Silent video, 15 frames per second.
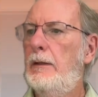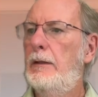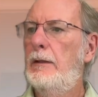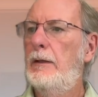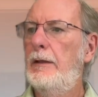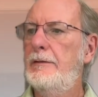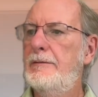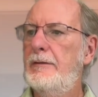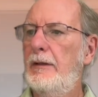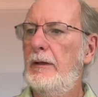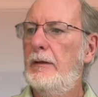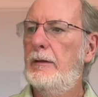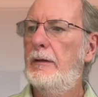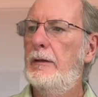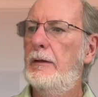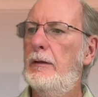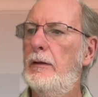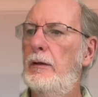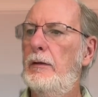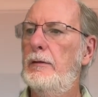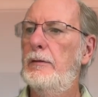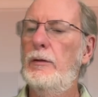Let's take
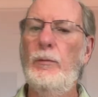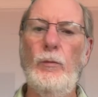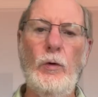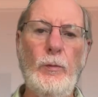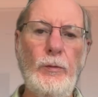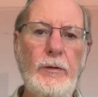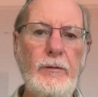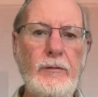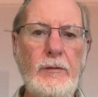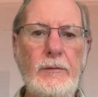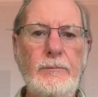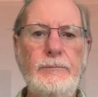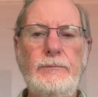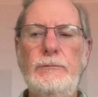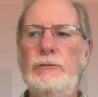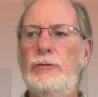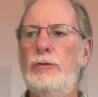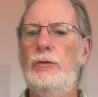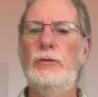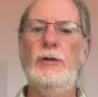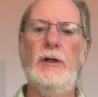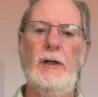a moment to
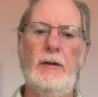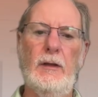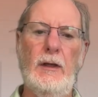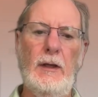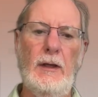look at